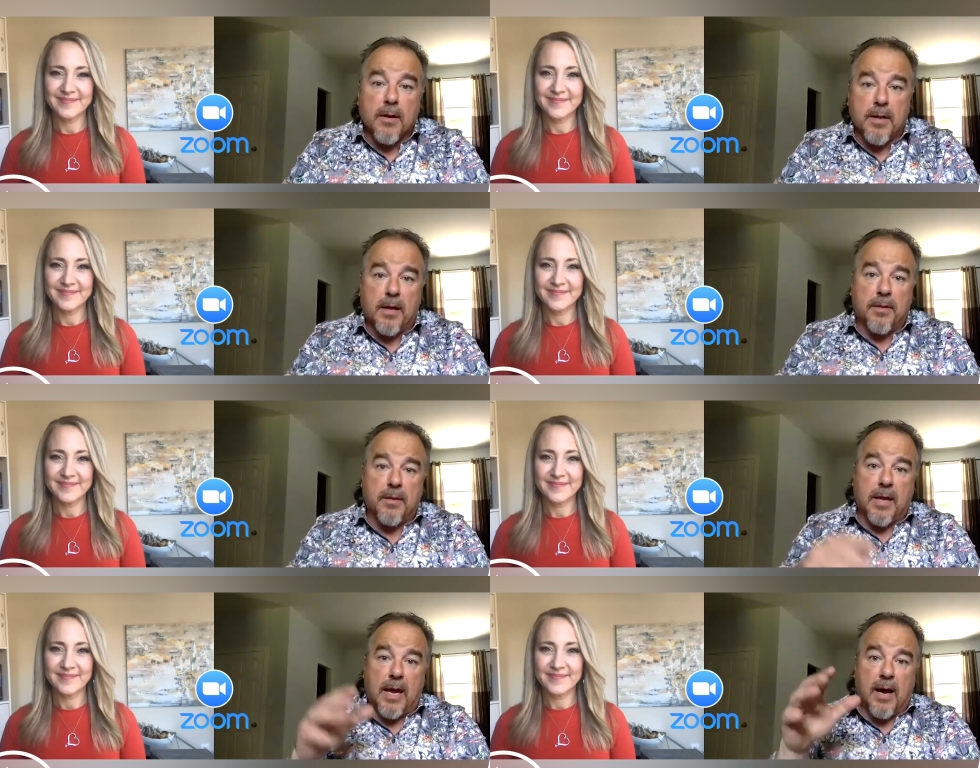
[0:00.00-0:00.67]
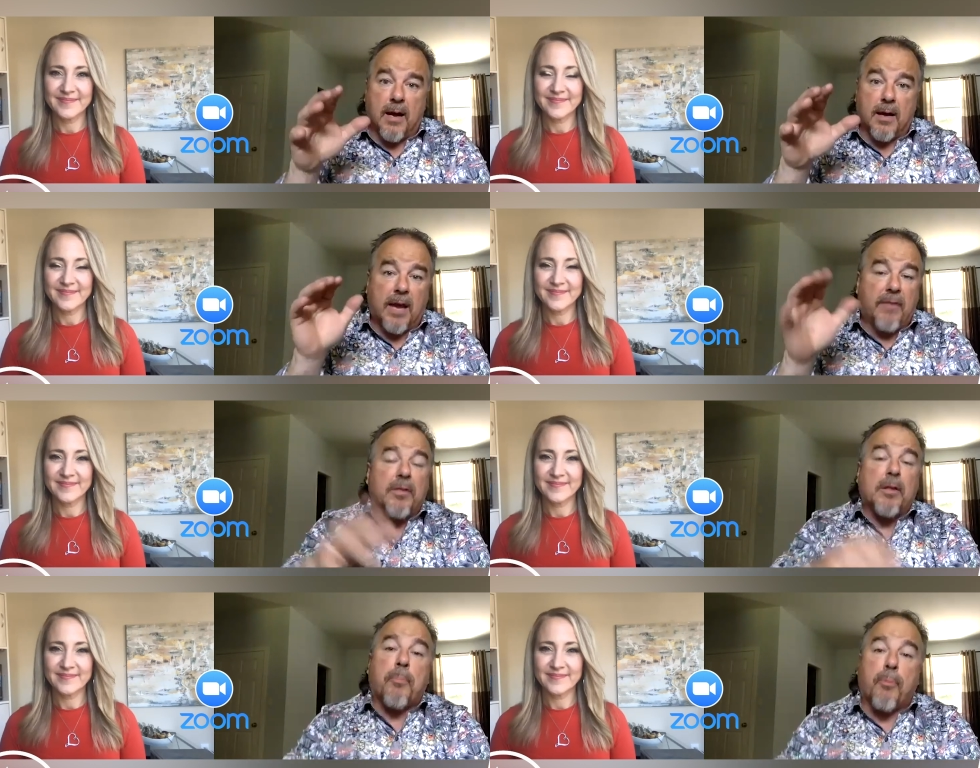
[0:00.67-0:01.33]
Speaker 1: That the, the uh,
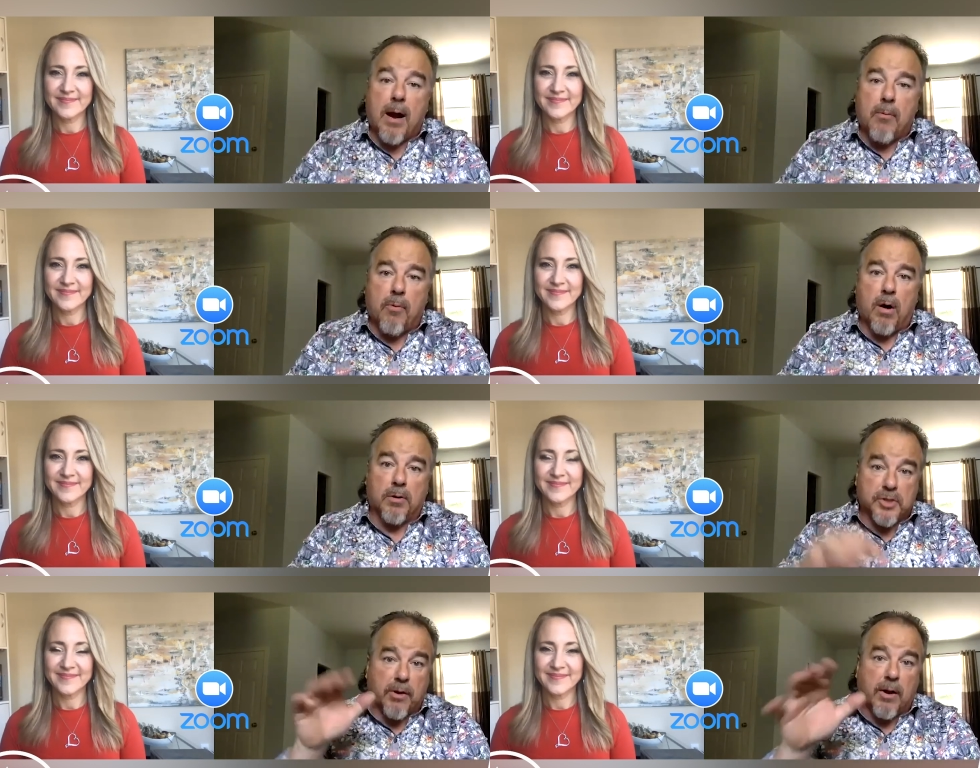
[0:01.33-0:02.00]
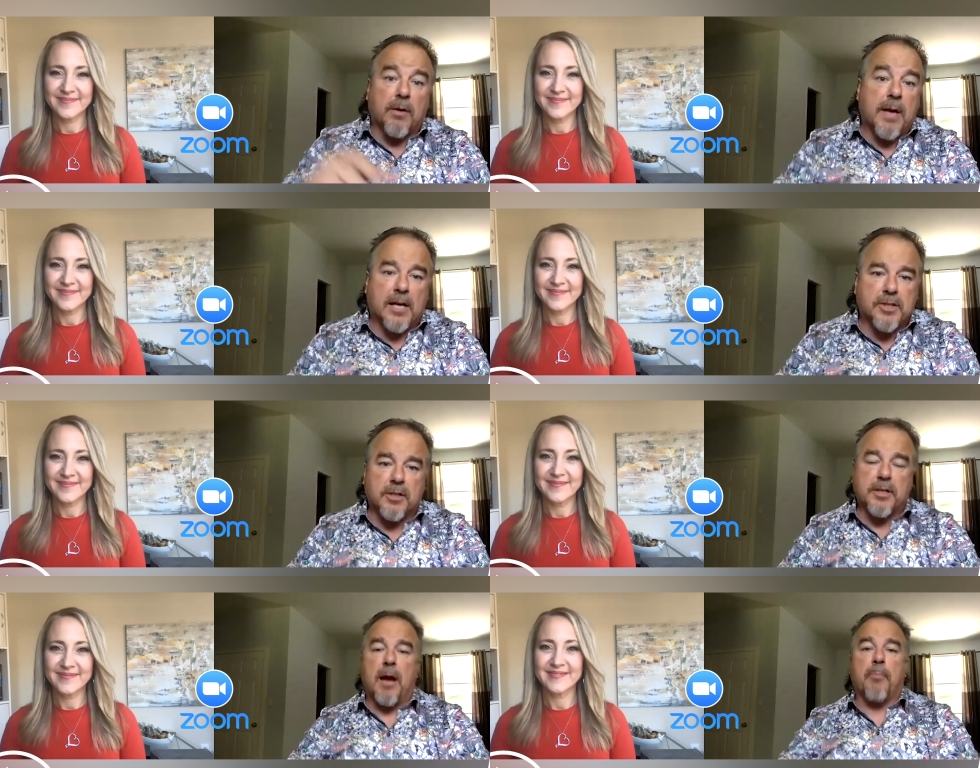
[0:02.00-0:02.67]
even the prayer wall during your
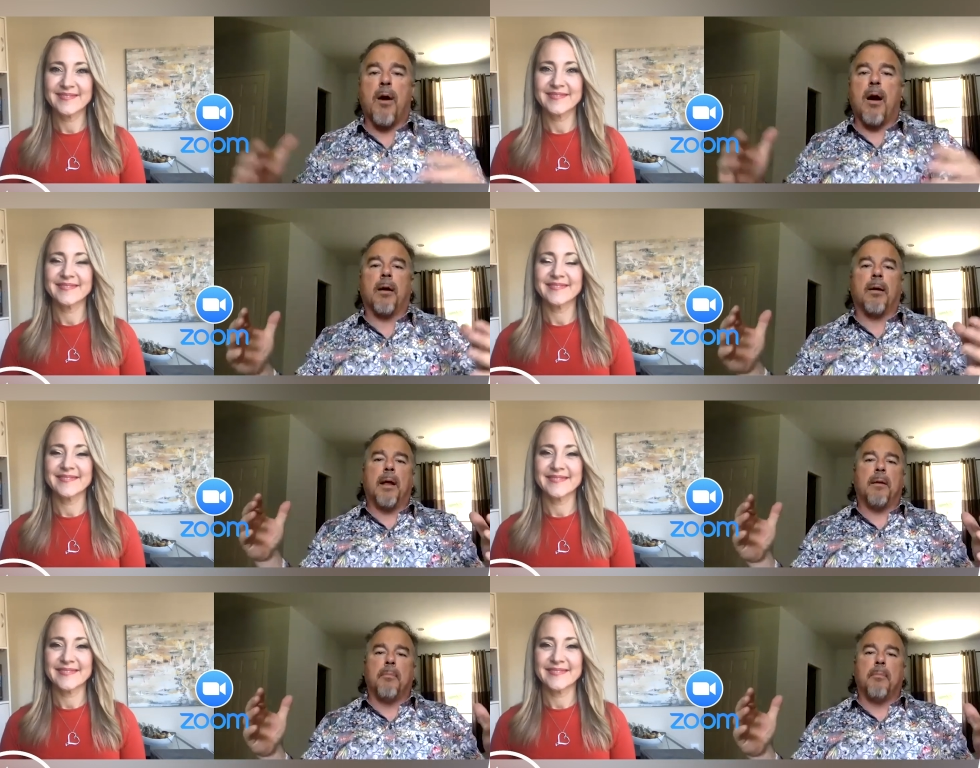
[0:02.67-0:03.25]
National Day of Prayer and get